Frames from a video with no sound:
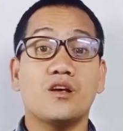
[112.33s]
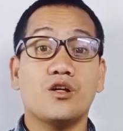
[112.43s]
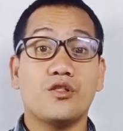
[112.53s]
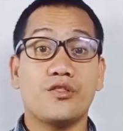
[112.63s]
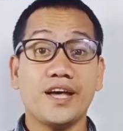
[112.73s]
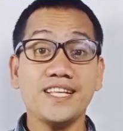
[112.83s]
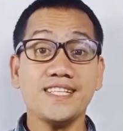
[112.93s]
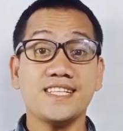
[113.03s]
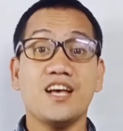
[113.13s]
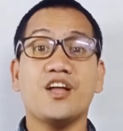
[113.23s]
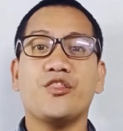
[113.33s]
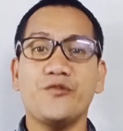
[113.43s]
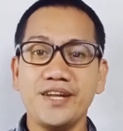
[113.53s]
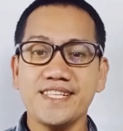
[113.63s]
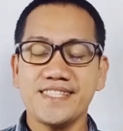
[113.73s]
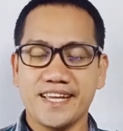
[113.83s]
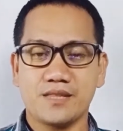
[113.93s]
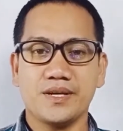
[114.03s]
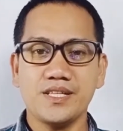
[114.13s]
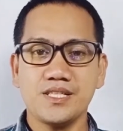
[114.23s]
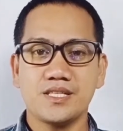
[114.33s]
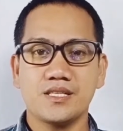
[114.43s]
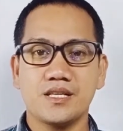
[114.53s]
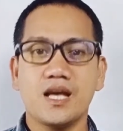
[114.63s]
These three statements